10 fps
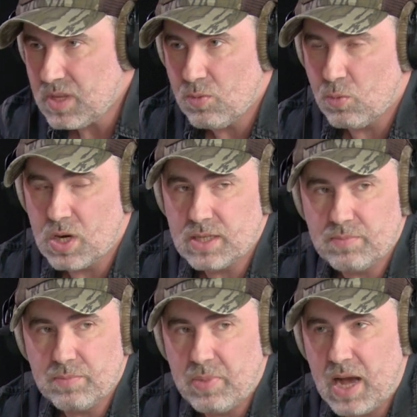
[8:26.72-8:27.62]
What
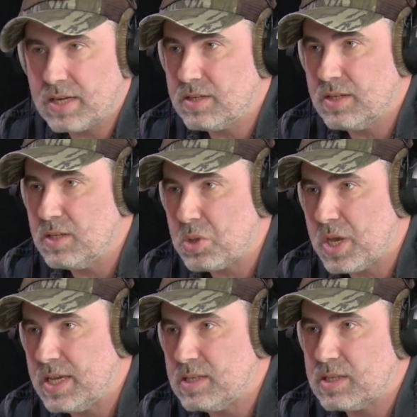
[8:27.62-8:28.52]
punk
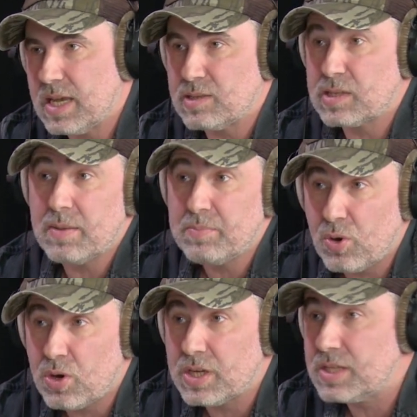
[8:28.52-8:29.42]
DJs at some
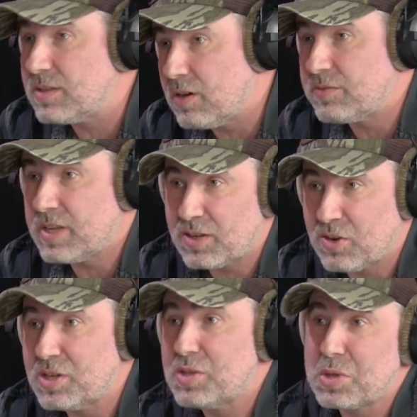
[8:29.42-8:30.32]
point of
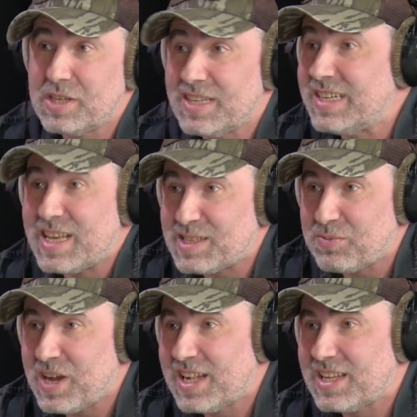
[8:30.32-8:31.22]
technology did as
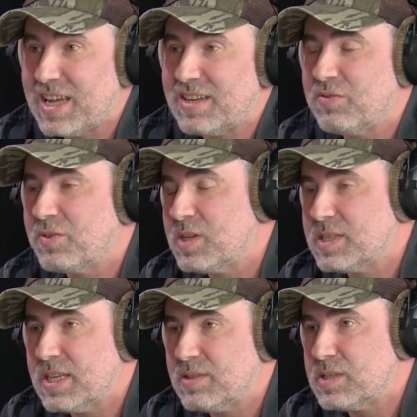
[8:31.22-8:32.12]
well, and of
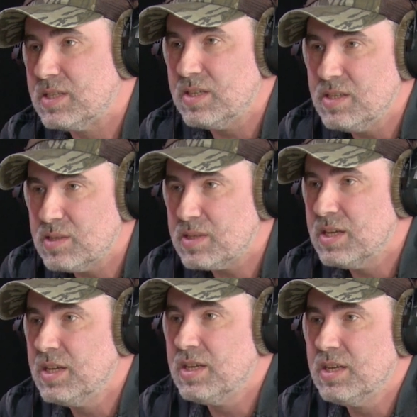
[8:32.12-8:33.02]
course then CDs.
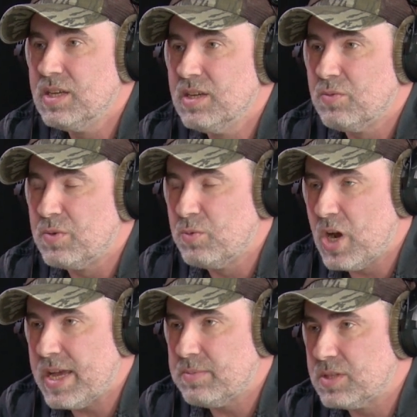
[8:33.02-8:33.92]
We
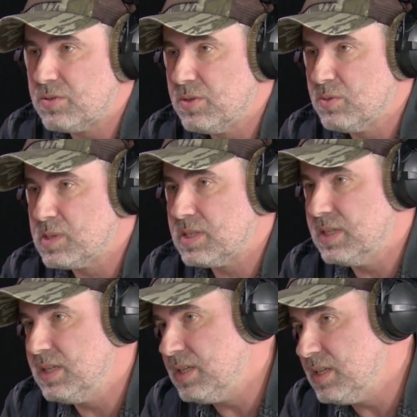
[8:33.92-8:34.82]
were able to use
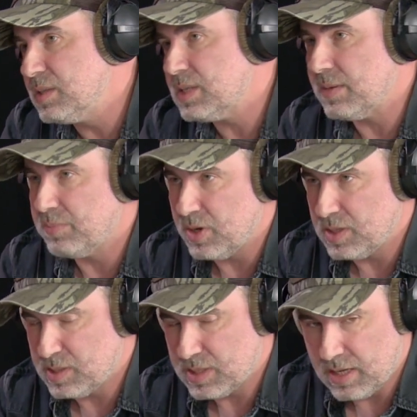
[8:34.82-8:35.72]
CDs and
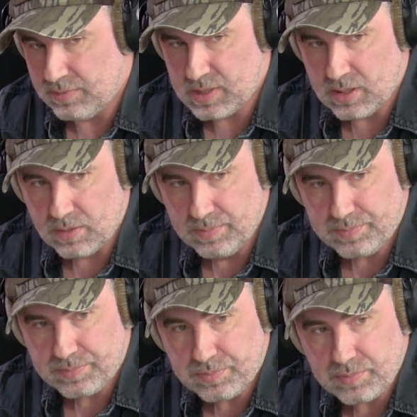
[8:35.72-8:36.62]
burn stuff. So
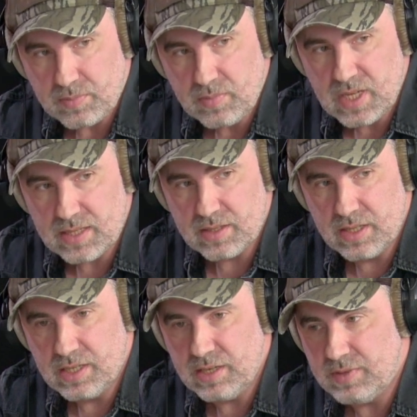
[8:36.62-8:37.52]

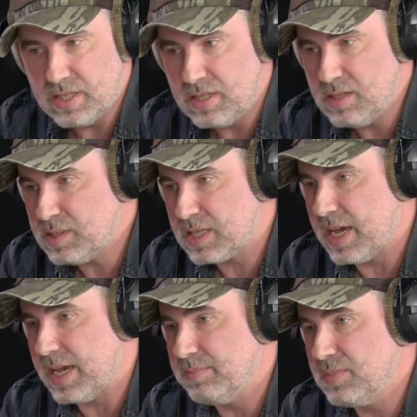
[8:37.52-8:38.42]
till DVDs
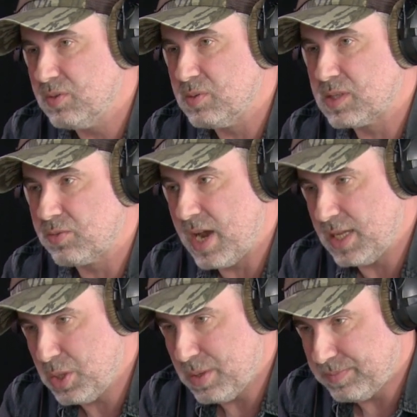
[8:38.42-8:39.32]
came to
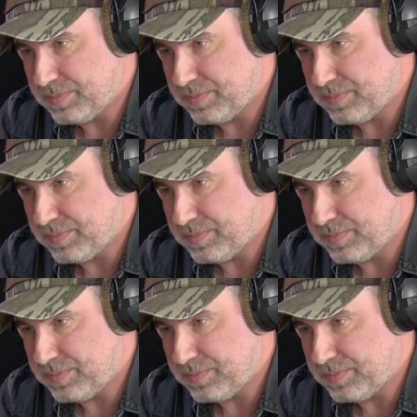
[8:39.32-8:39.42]
scratch,